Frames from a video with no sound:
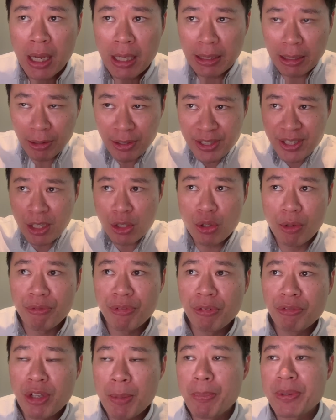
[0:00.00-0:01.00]
Now let's touch on
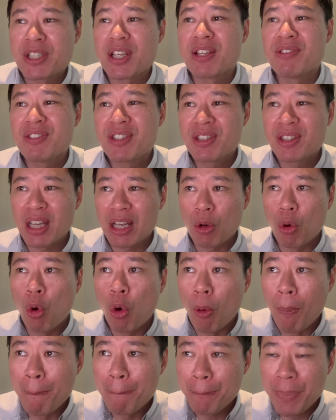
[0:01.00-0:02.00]
50%
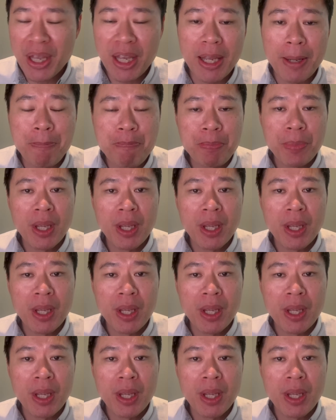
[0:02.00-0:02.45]
take-home pay.